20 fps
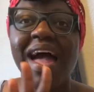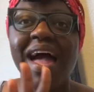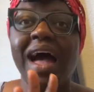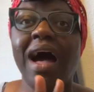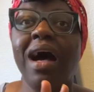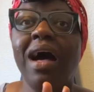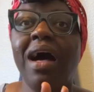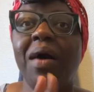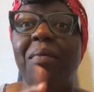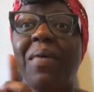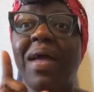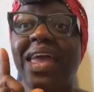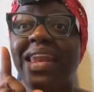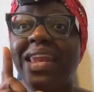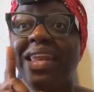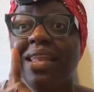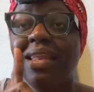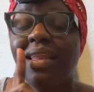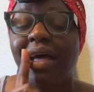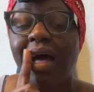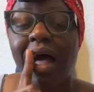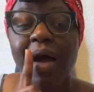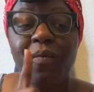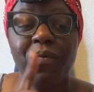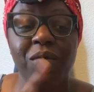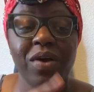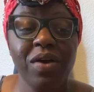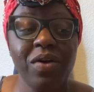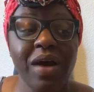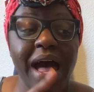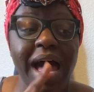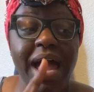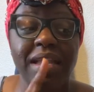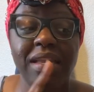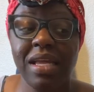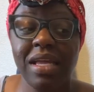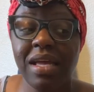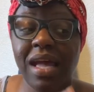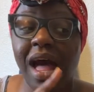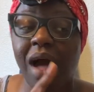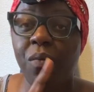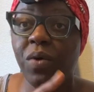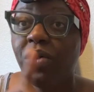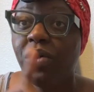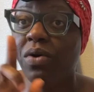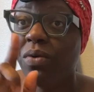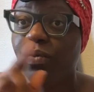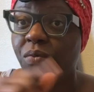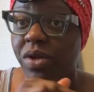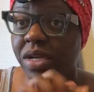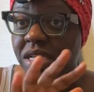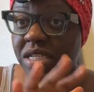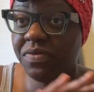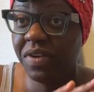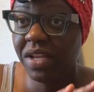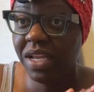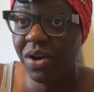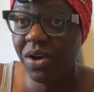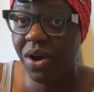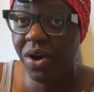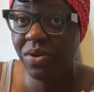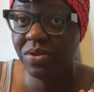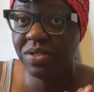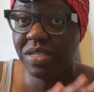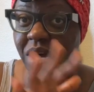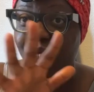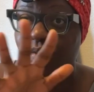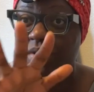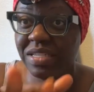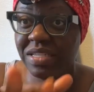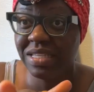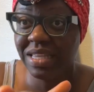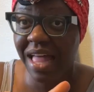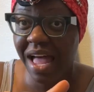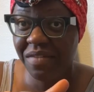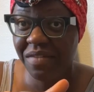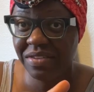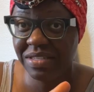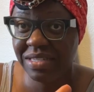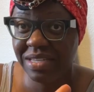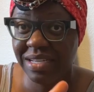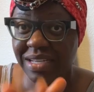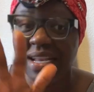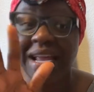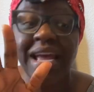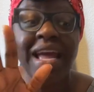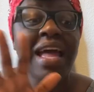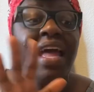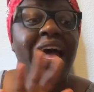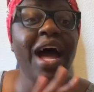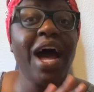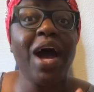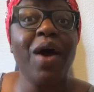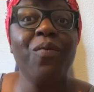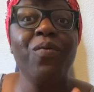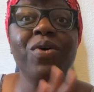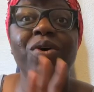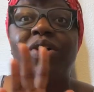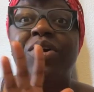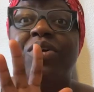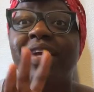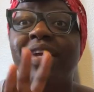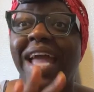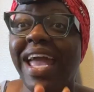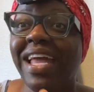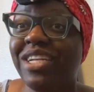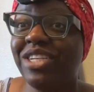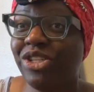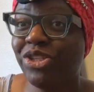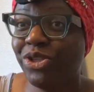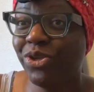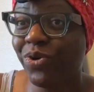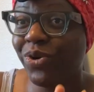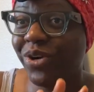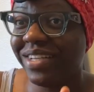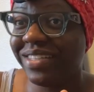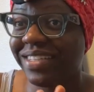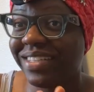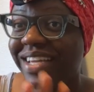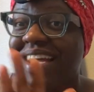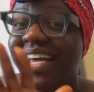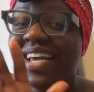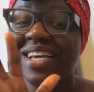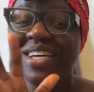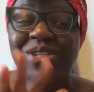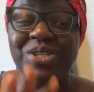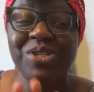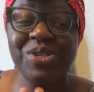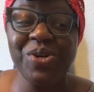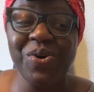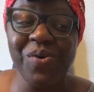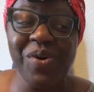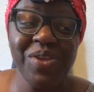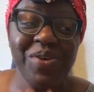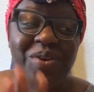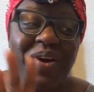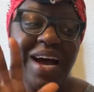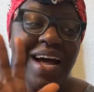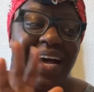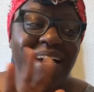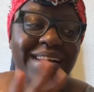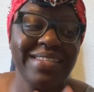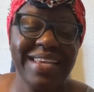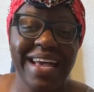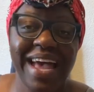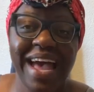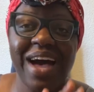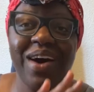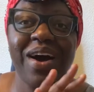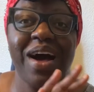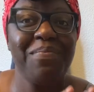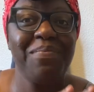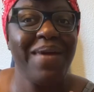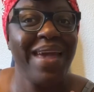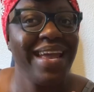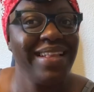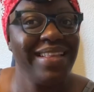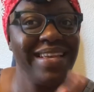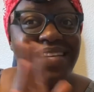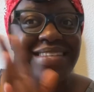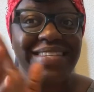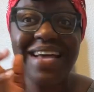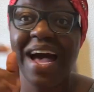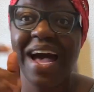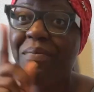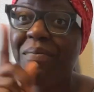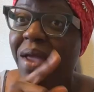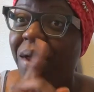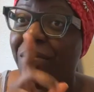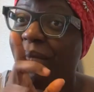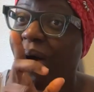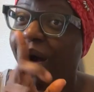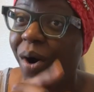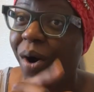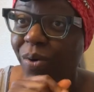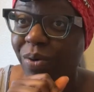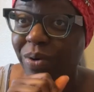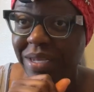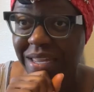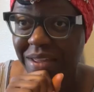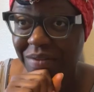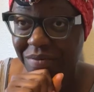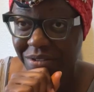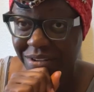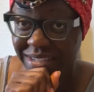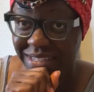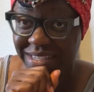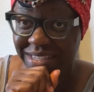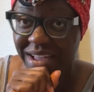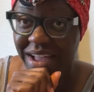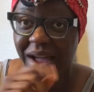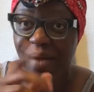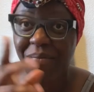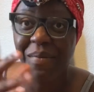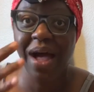Um, and I will, I did, I will, when this video goes up, when this live is done, I will create a short showing you guys how I made this. I made my own liver this time.